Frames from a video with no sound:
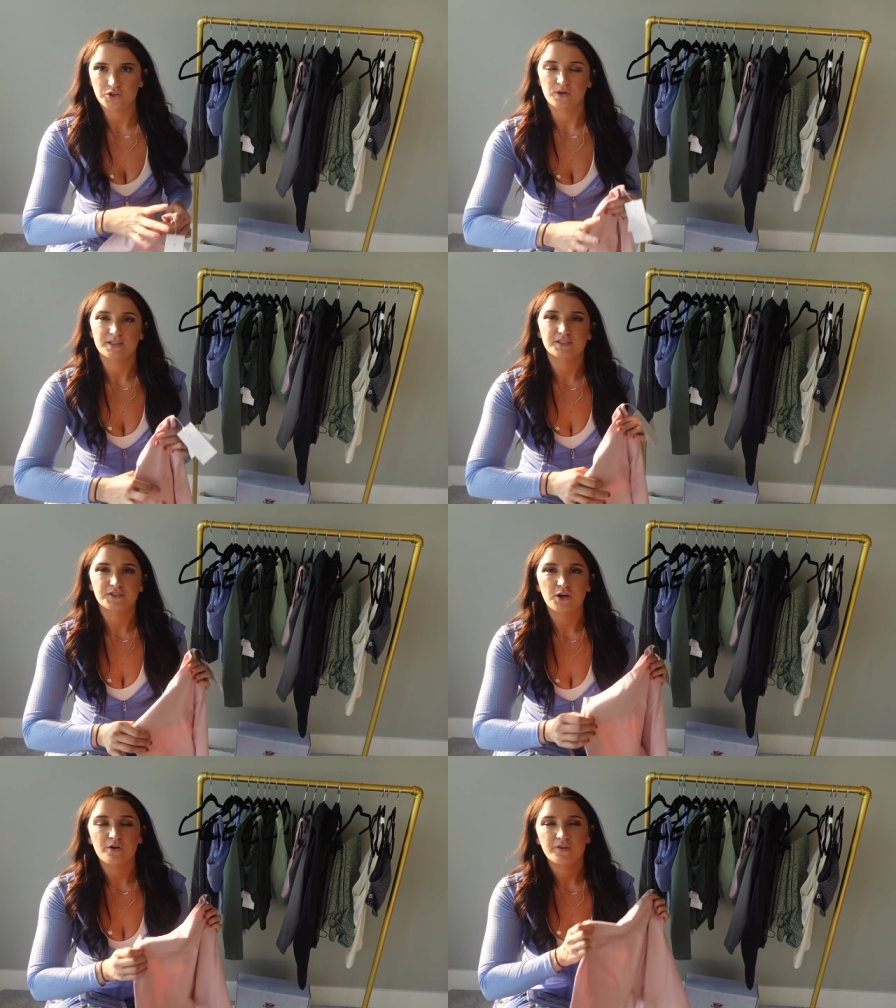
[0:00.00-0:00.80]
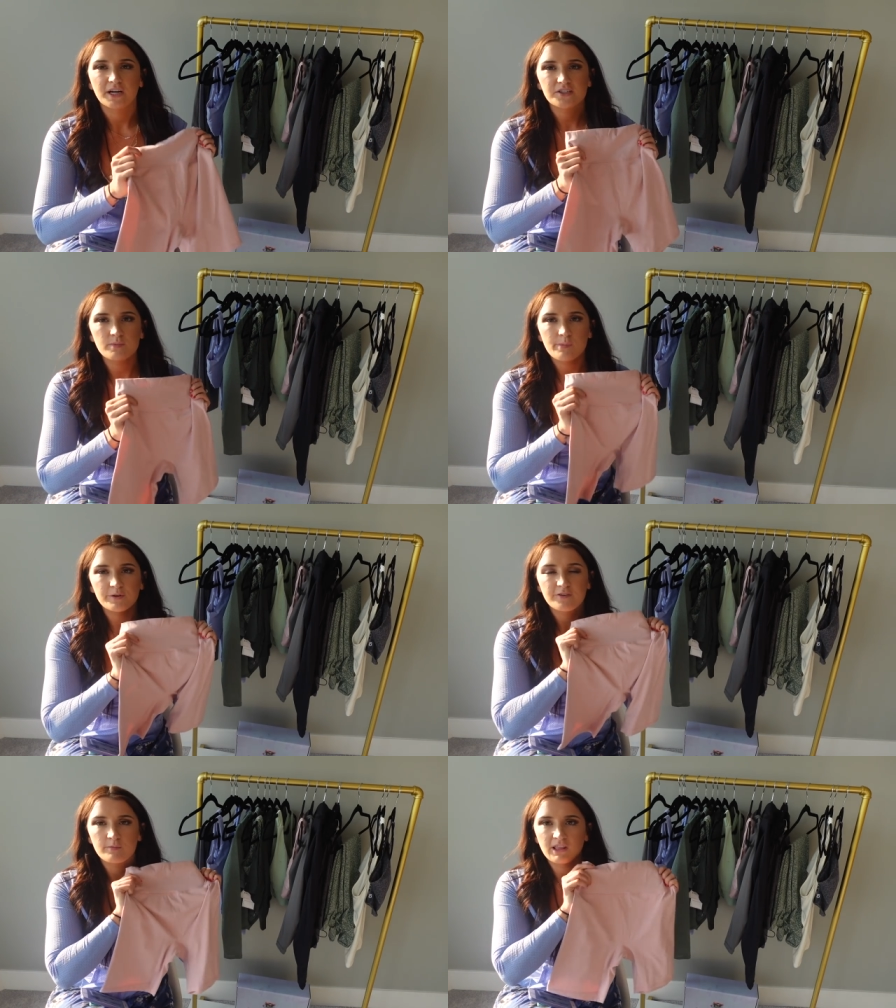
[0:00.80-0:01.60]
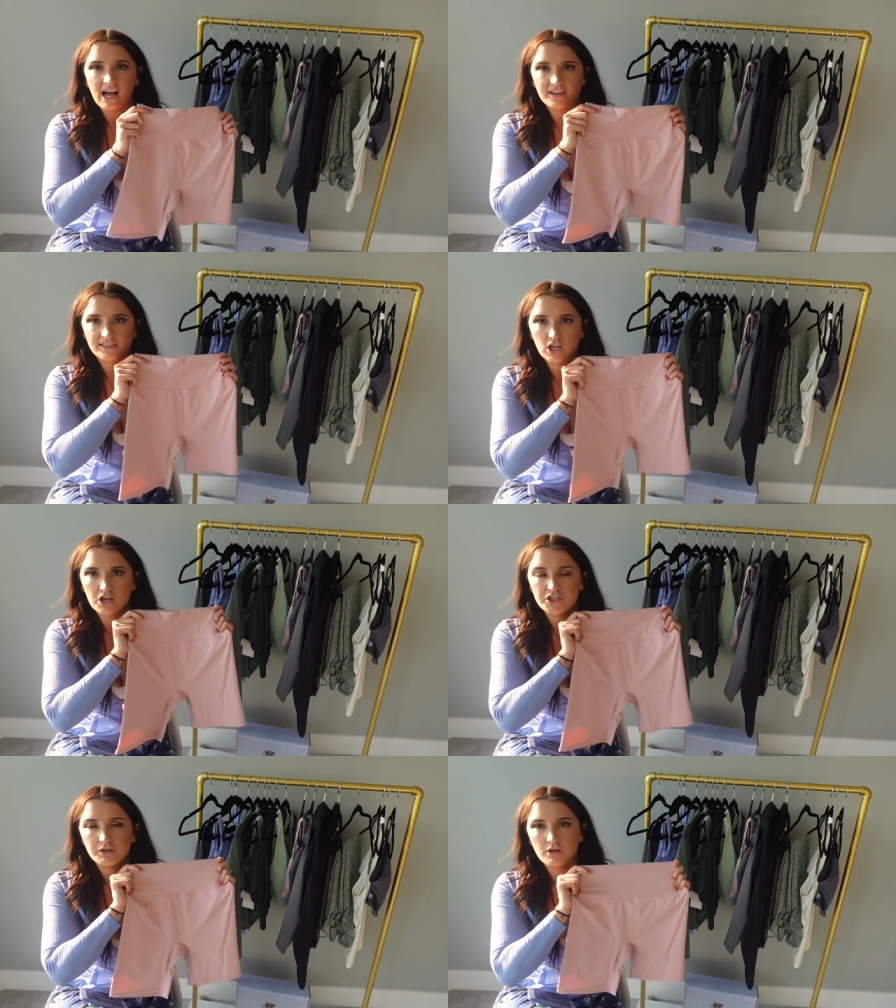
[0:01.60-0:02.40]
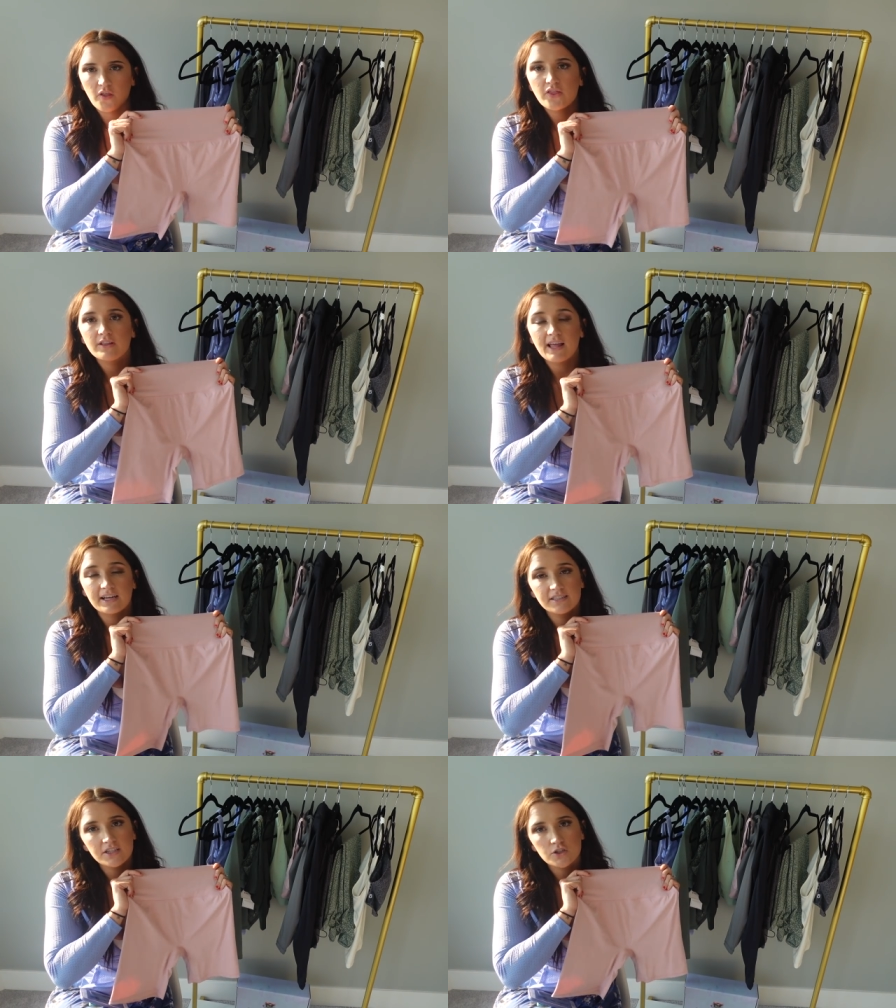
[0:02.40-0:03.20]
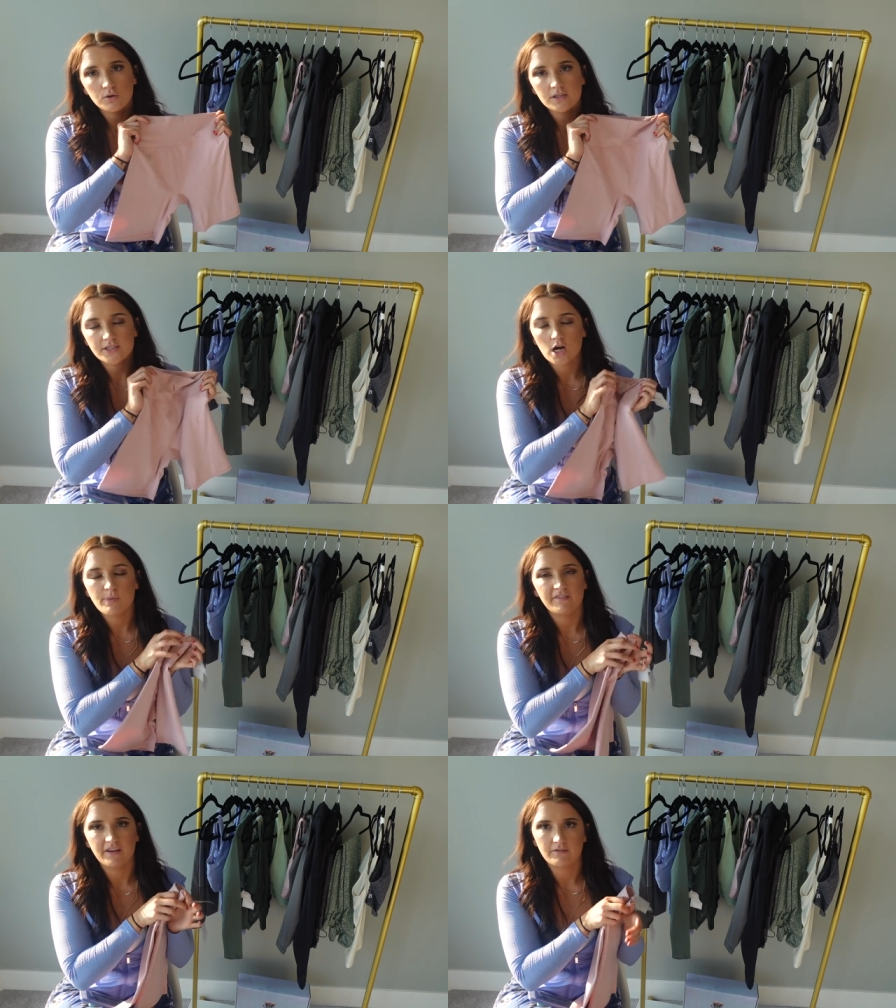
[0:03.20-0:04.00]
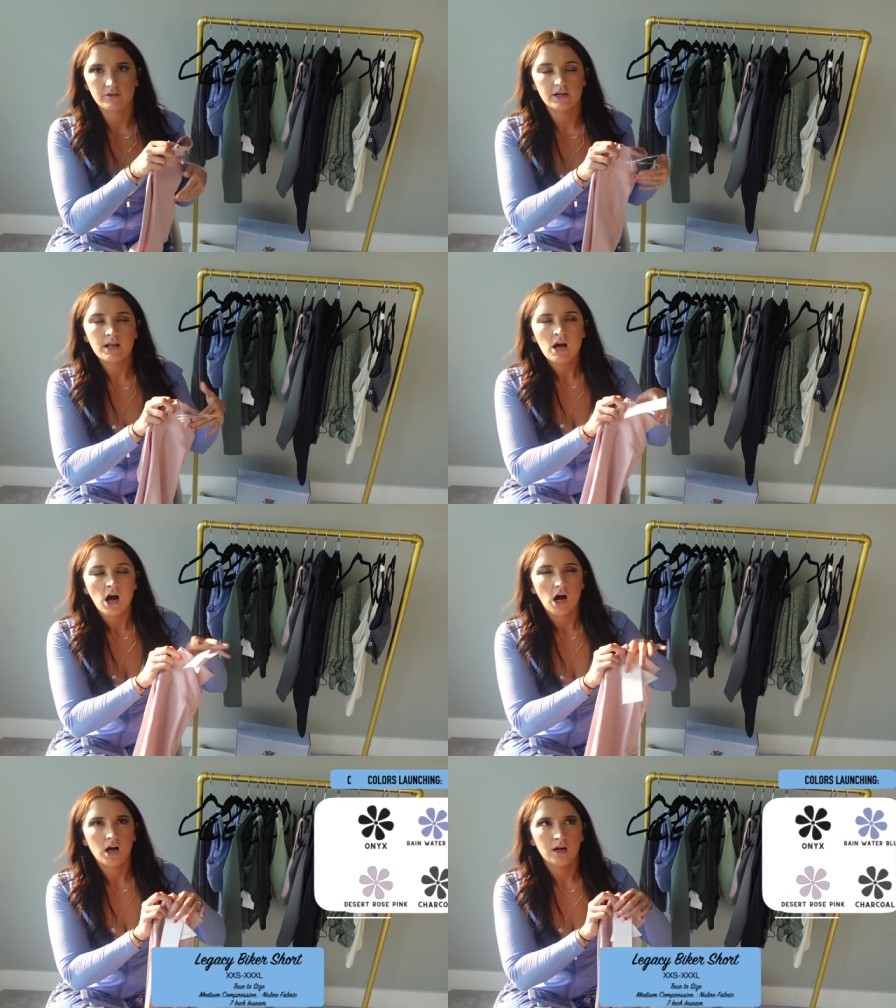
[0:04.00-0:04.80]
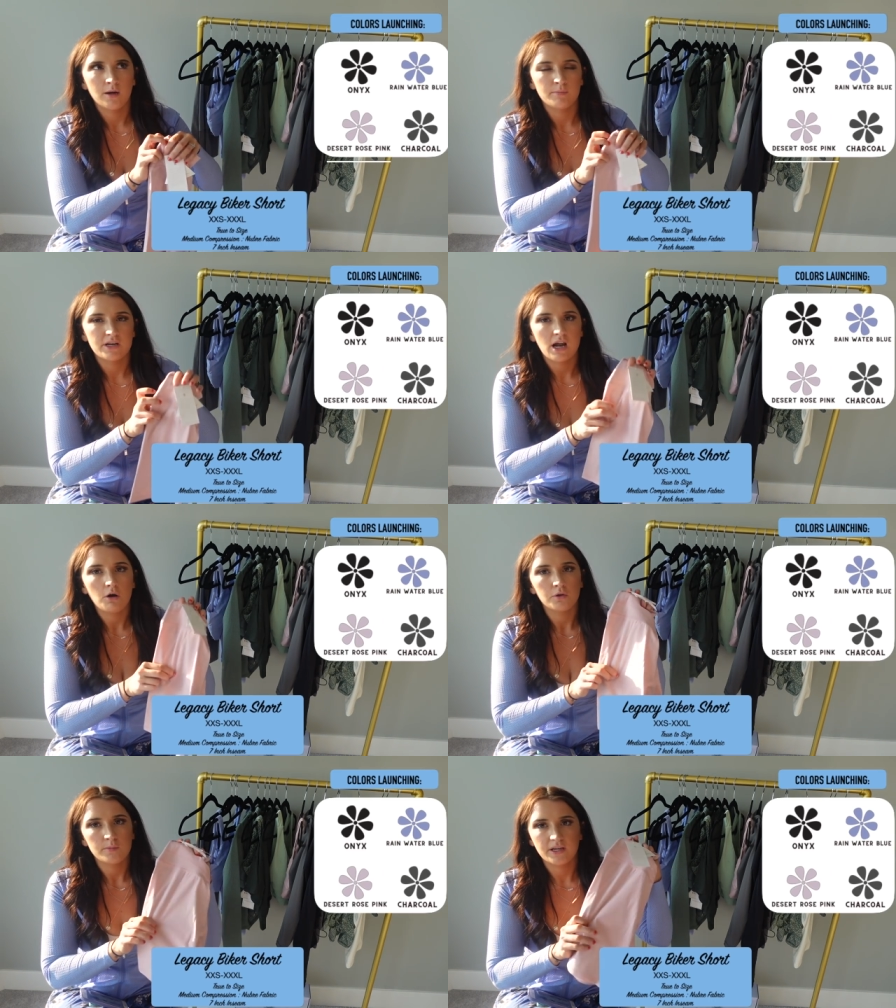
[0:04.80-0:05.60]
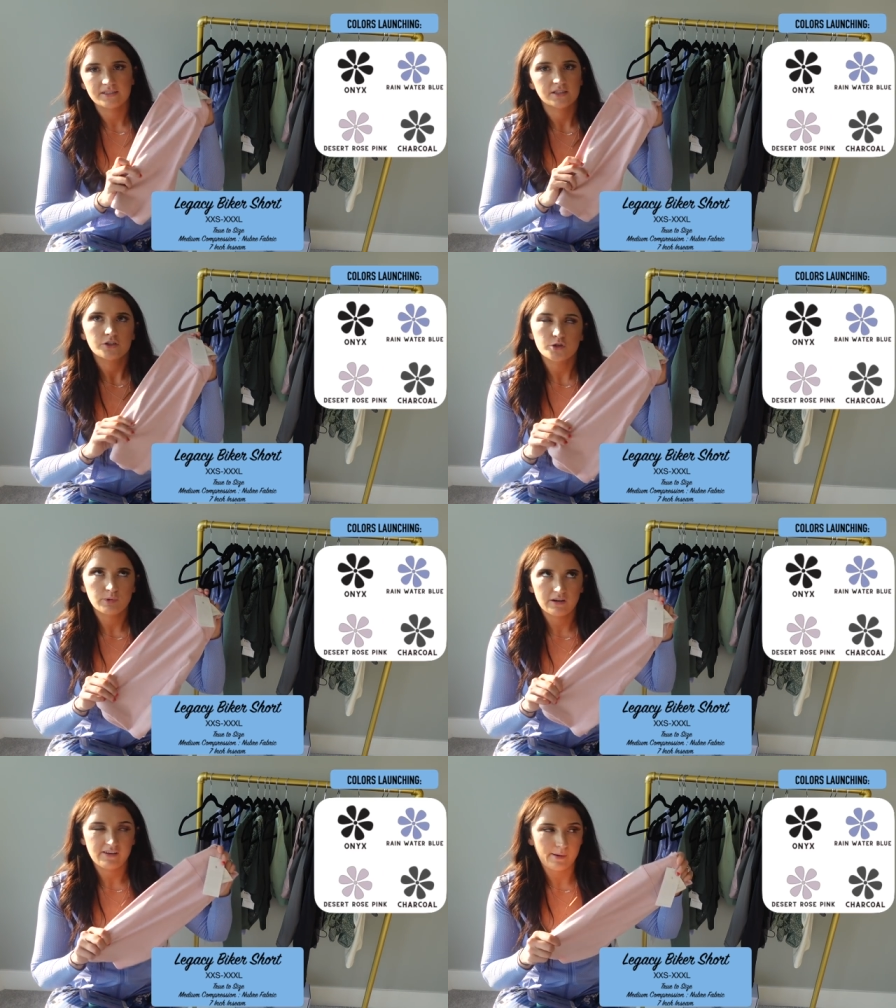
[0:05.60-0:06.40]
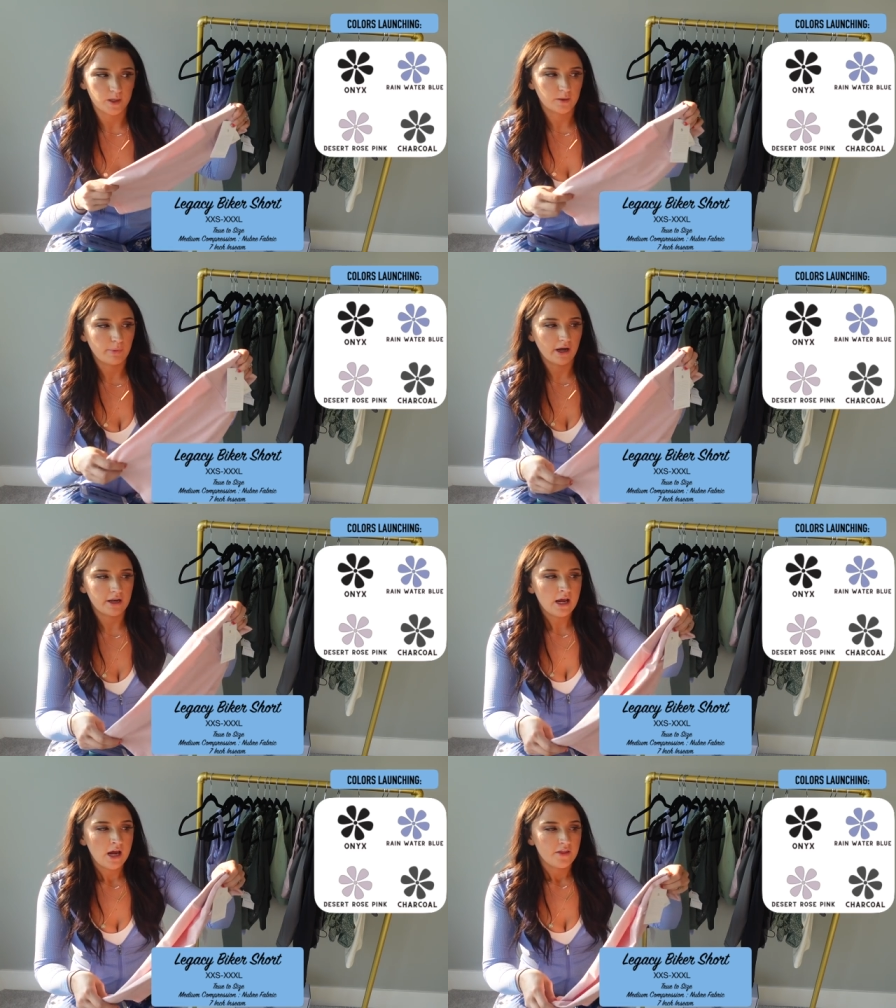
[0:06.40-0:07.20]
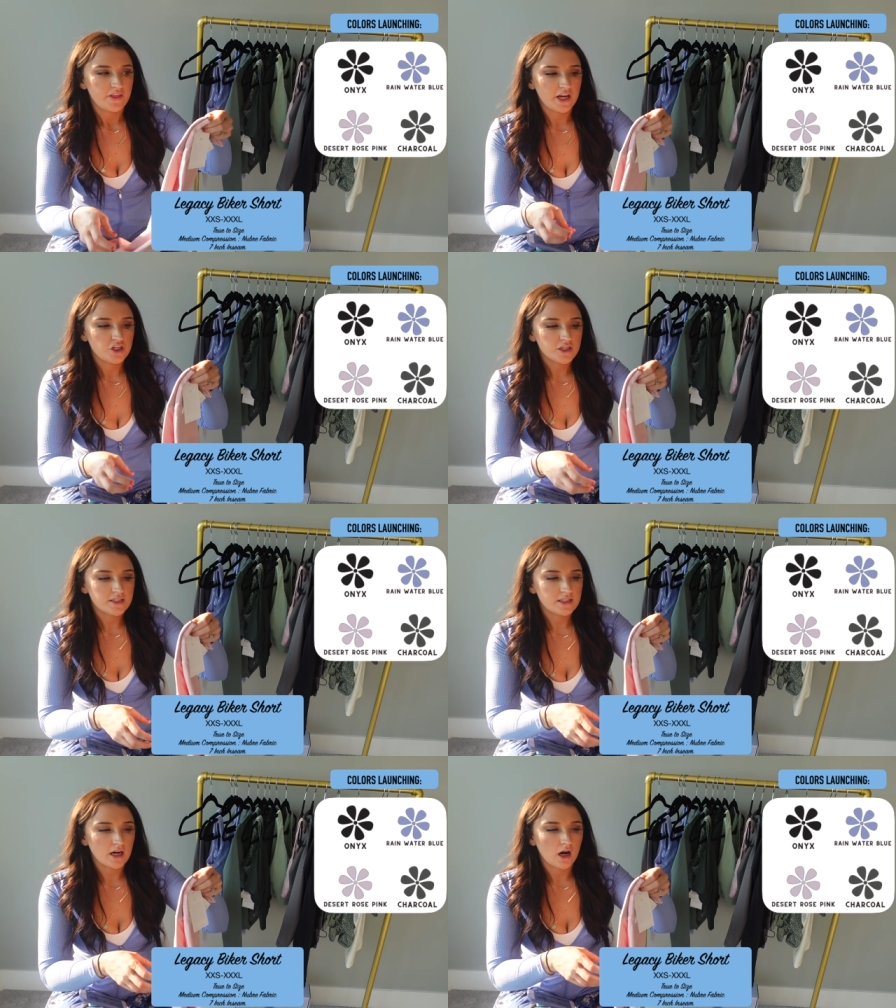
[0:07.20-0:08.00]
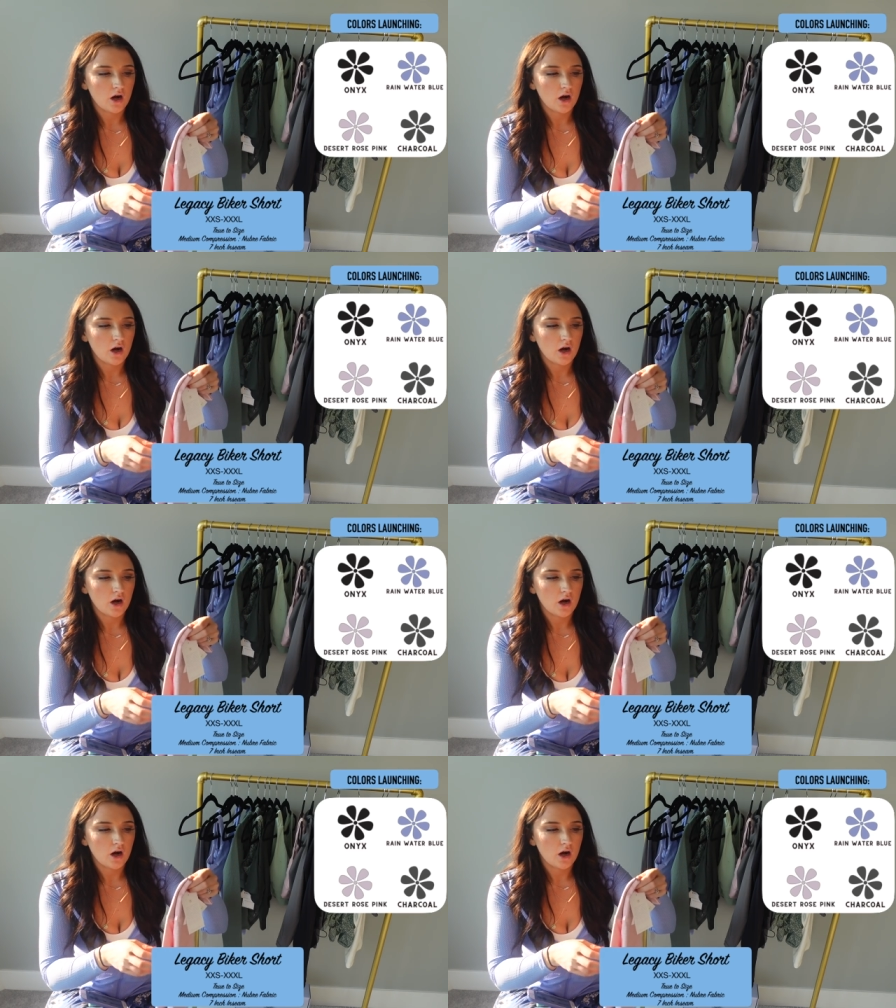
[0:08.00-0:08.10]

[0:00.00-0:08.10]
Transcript: shorts. So if you guys remember from last launch, you know that the Legacy shorts are my favorite, not only because they're NuBre fabric, but they just,